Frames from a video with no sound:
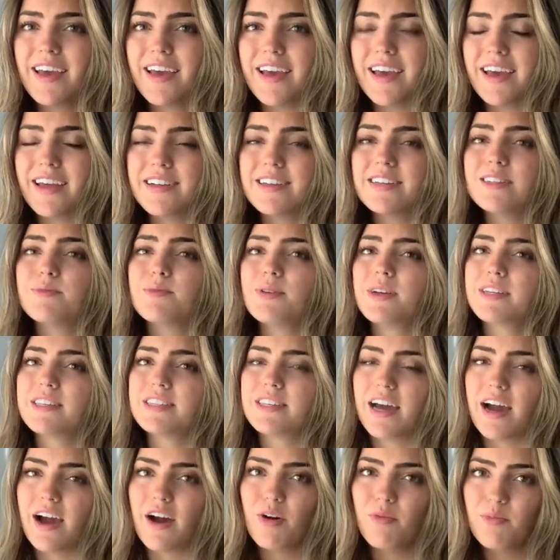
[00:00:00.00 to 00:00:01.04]
It explains
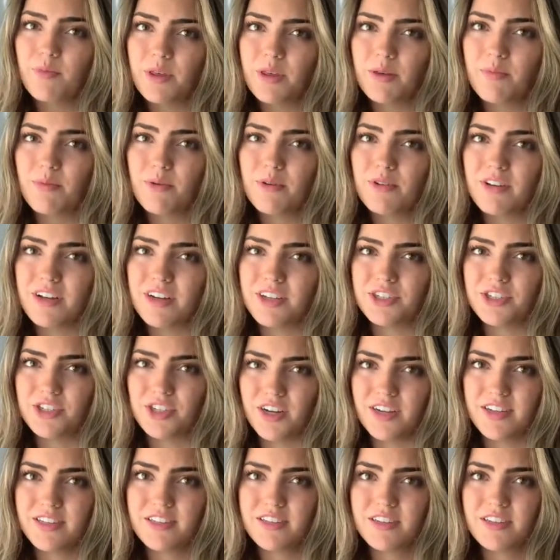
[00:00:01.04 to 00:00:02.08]
how people
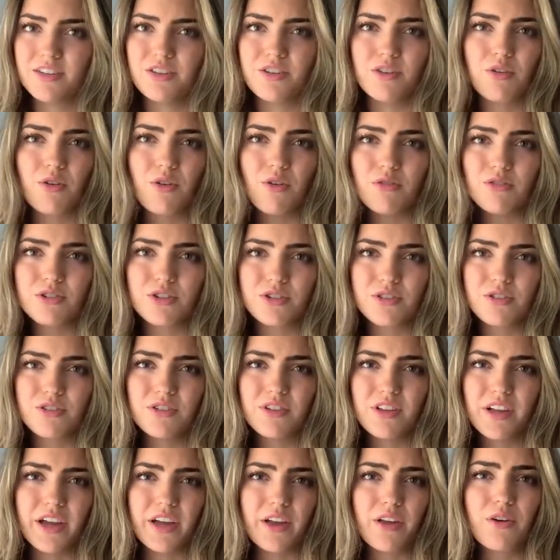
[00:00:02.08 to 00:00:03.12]
adjust to
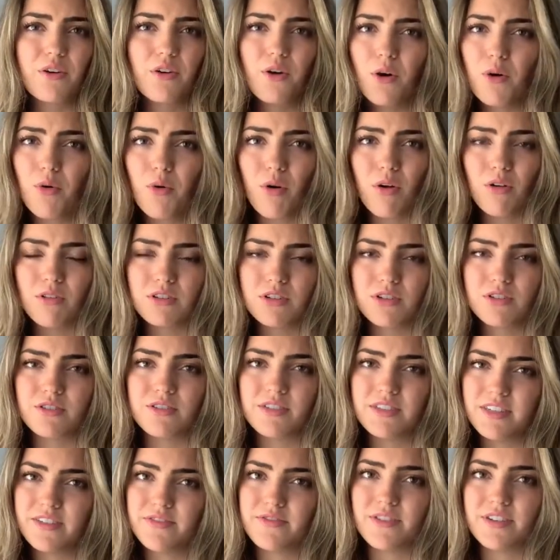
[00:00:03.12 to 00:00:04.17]
cultural and co-cultural
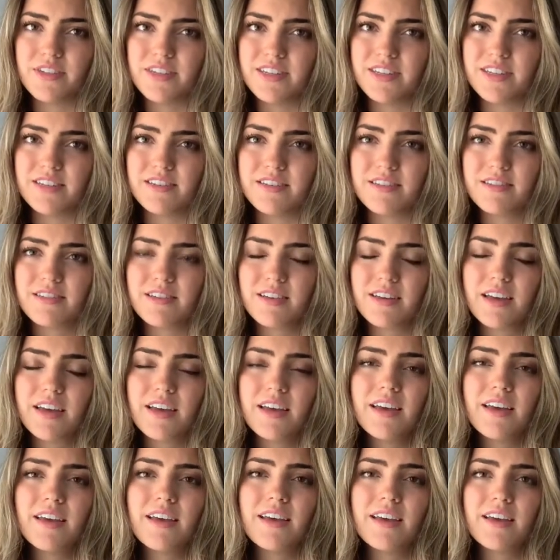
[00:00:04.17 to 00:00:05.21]
differences.
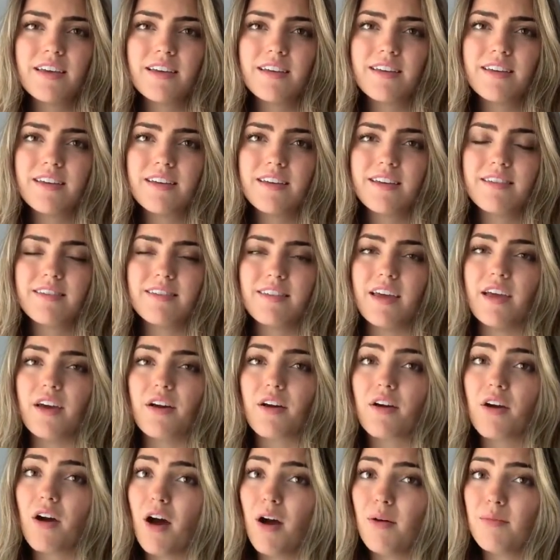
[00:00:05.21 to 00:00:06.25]
They
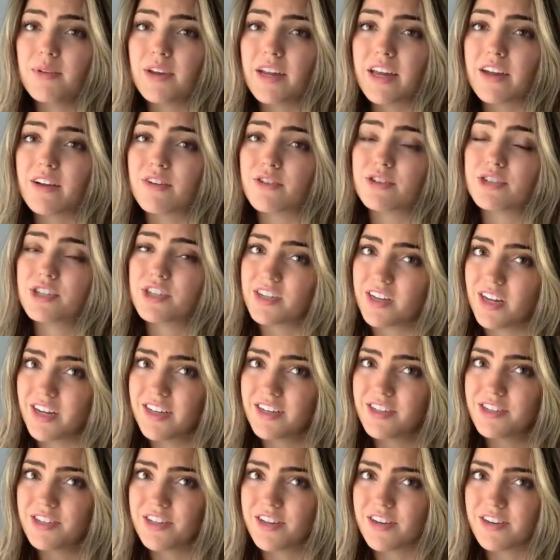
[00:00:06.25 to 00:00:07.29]
accommodate or
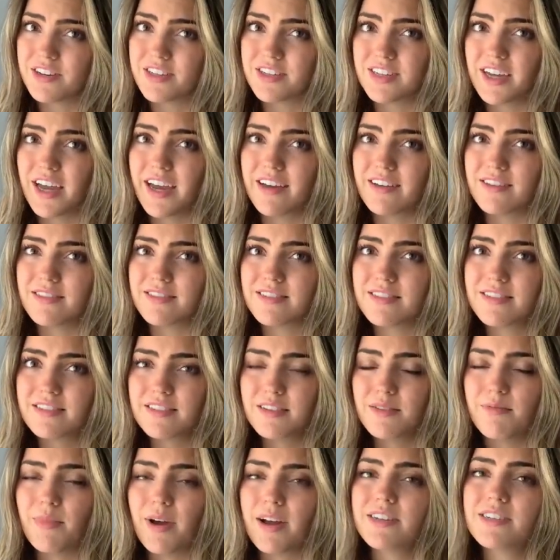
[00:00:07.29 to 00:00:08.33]
change their styles
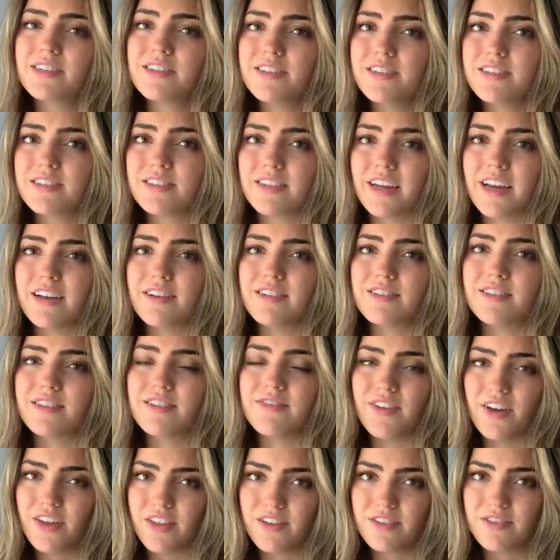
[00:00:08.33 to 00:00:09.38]
to match the styles of
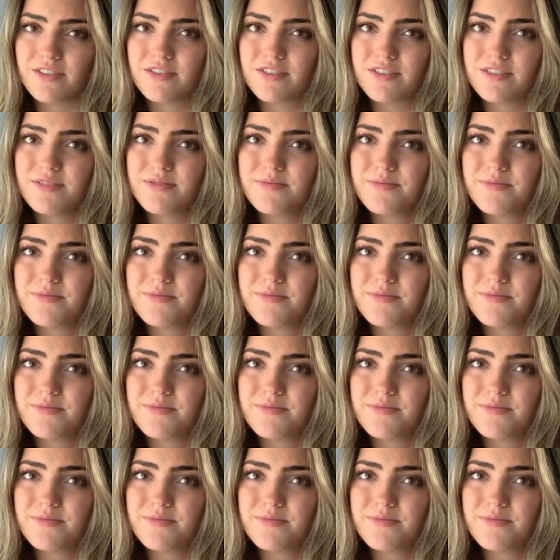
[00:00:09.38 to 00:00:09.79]
others.